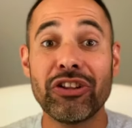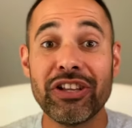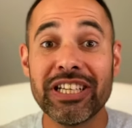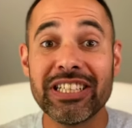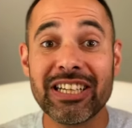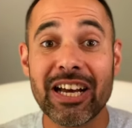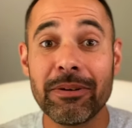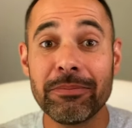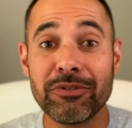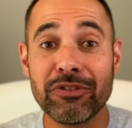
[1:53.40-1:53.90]
this
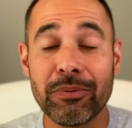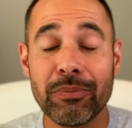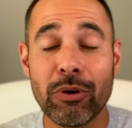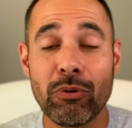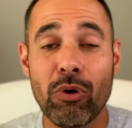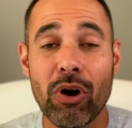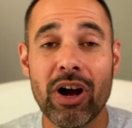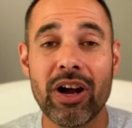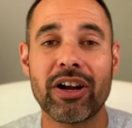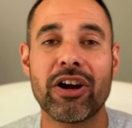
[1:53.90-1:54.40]
comes from the
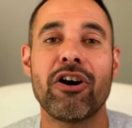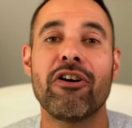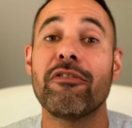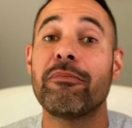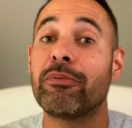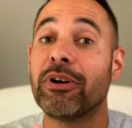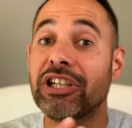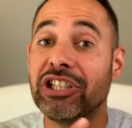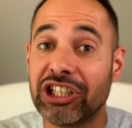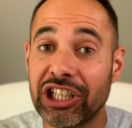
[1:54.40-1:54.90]
work of
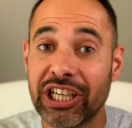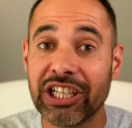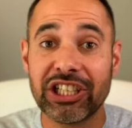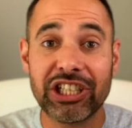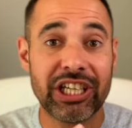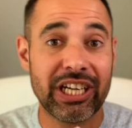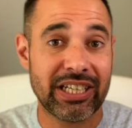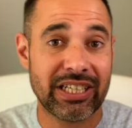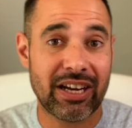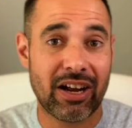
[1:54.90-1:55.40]

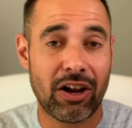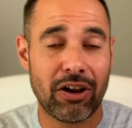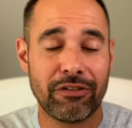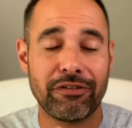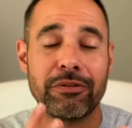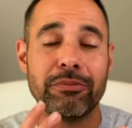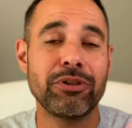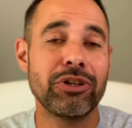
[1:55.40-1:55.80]
Brinjicci et al. From